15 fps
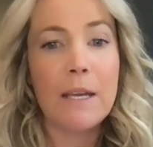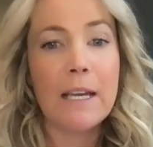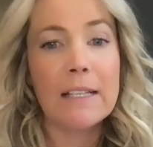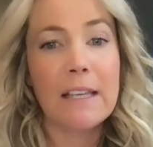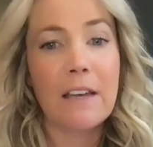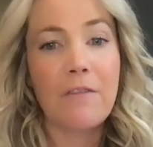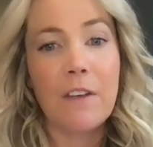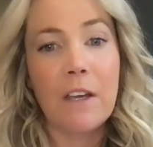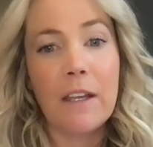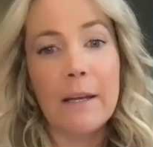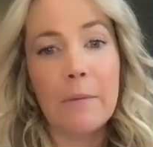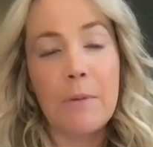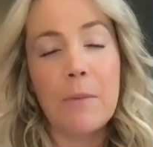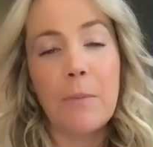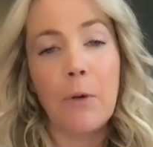because I feel
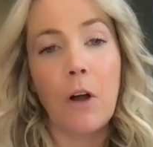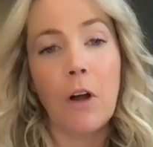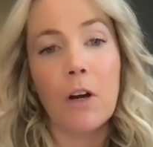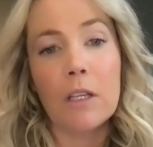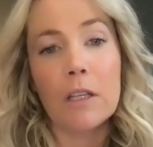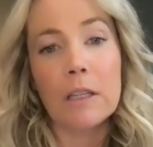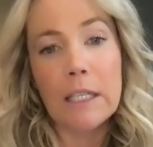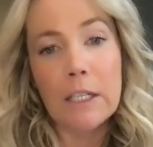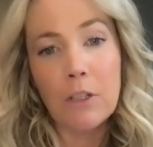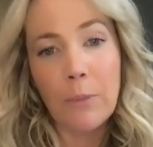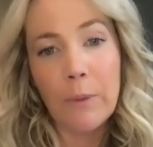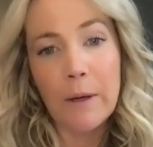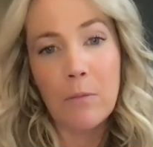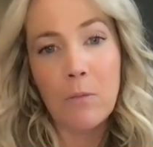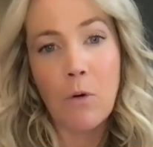like people are a
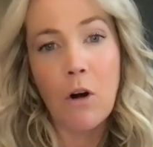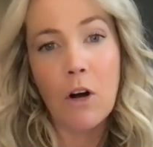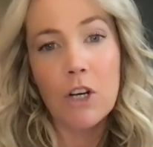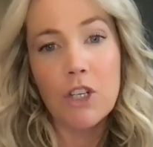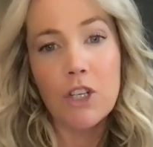little bit more